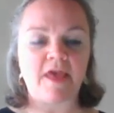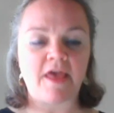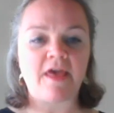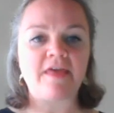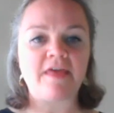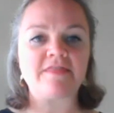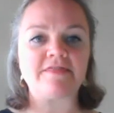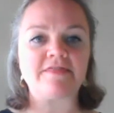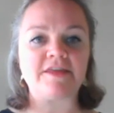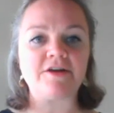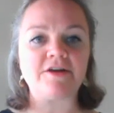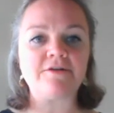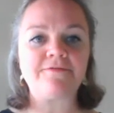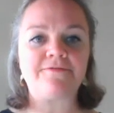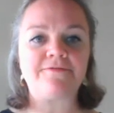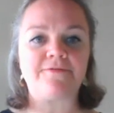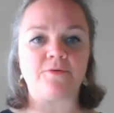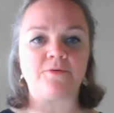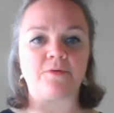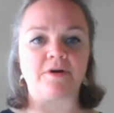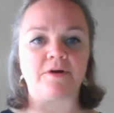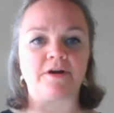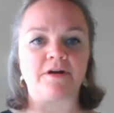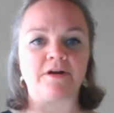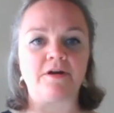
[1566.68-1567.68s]

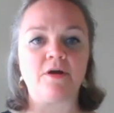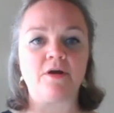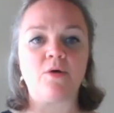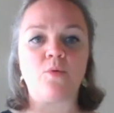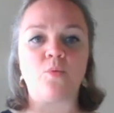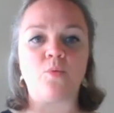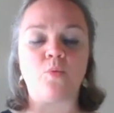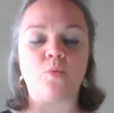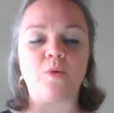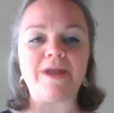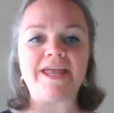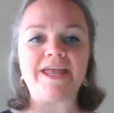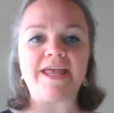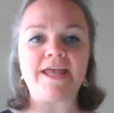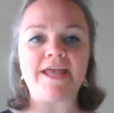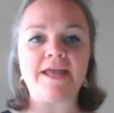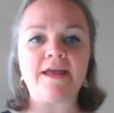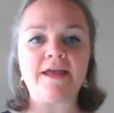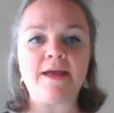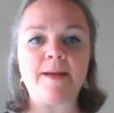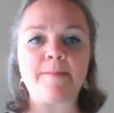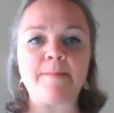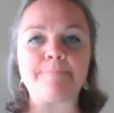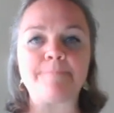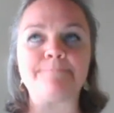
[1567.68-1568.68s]
Therefore, we
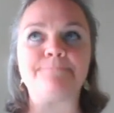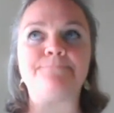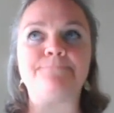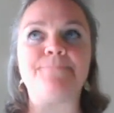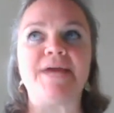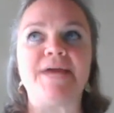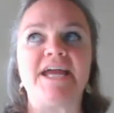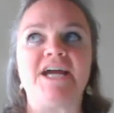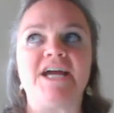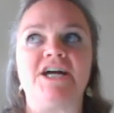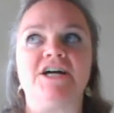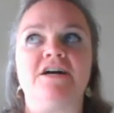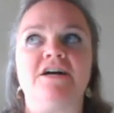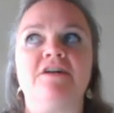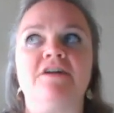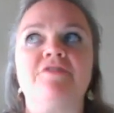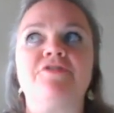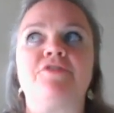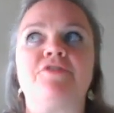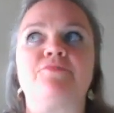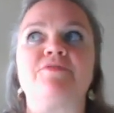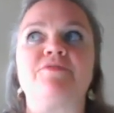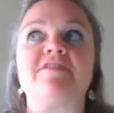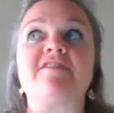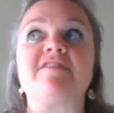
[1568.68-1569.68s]
bear the
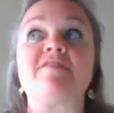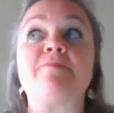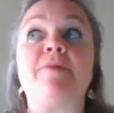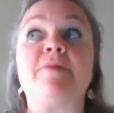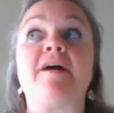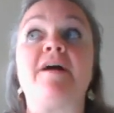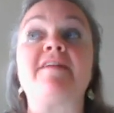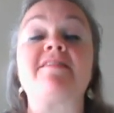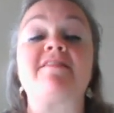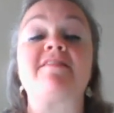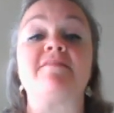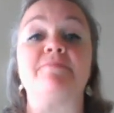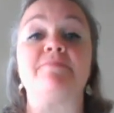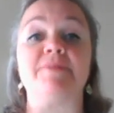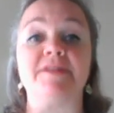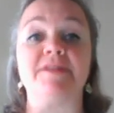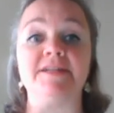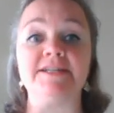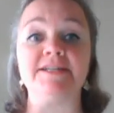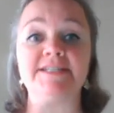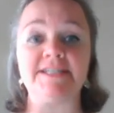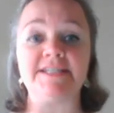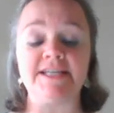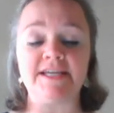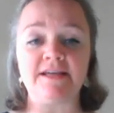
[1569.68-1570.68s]

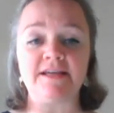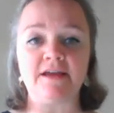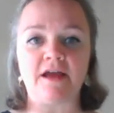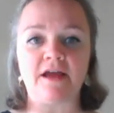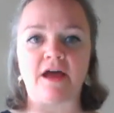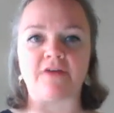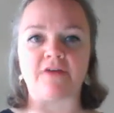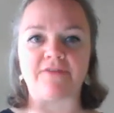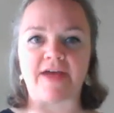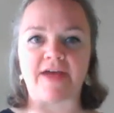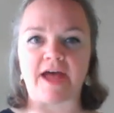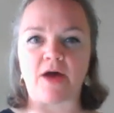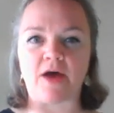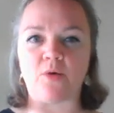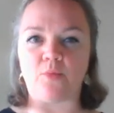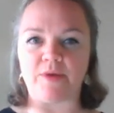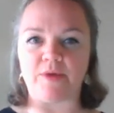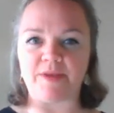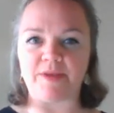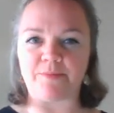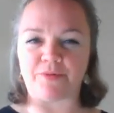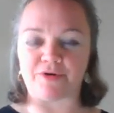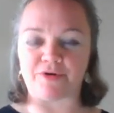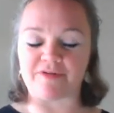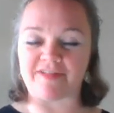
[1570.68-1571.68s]
responsibility of how we
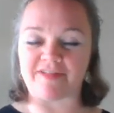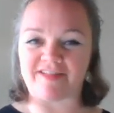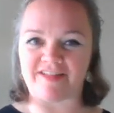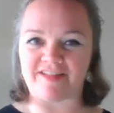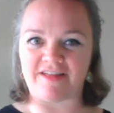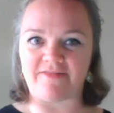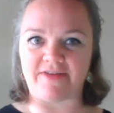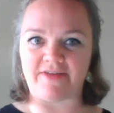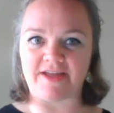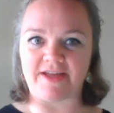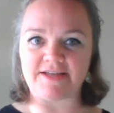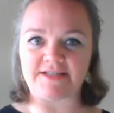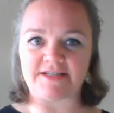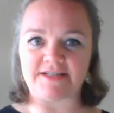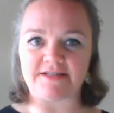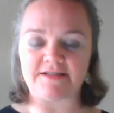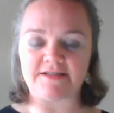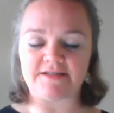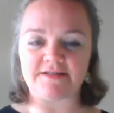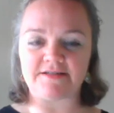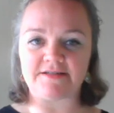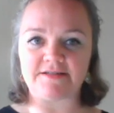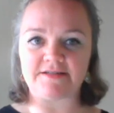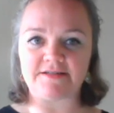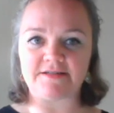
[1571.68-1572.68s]
perceive it.
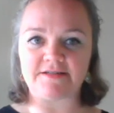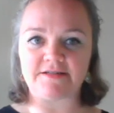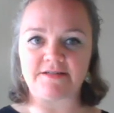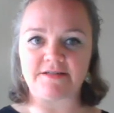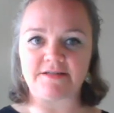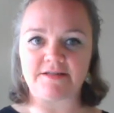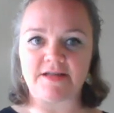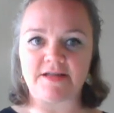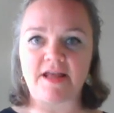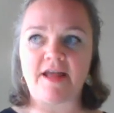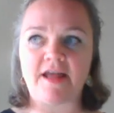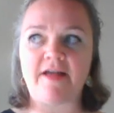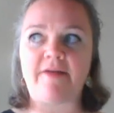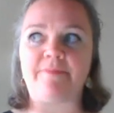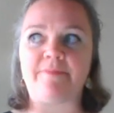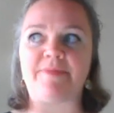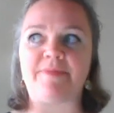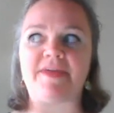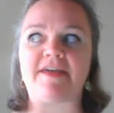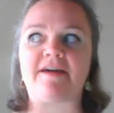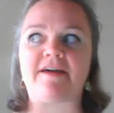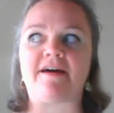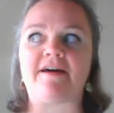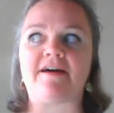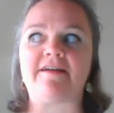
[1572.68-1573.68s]

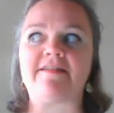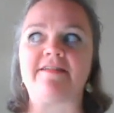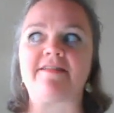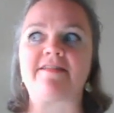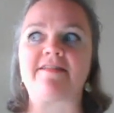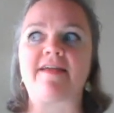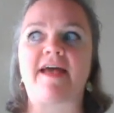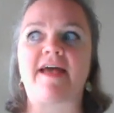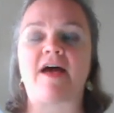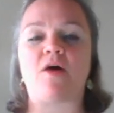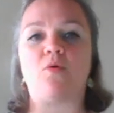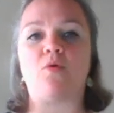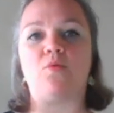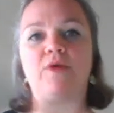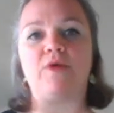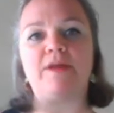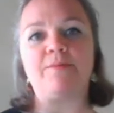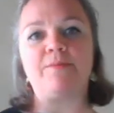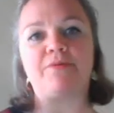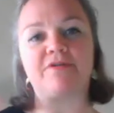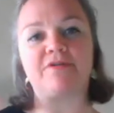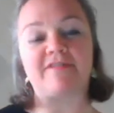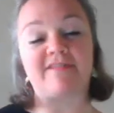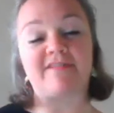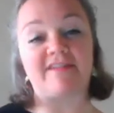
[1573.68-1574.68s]
Because how we
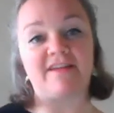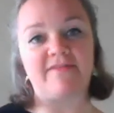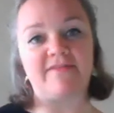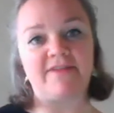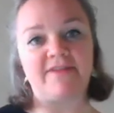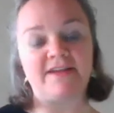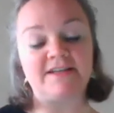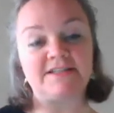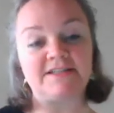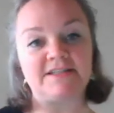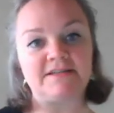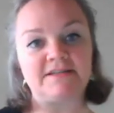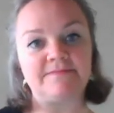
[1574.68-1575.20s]
perceive it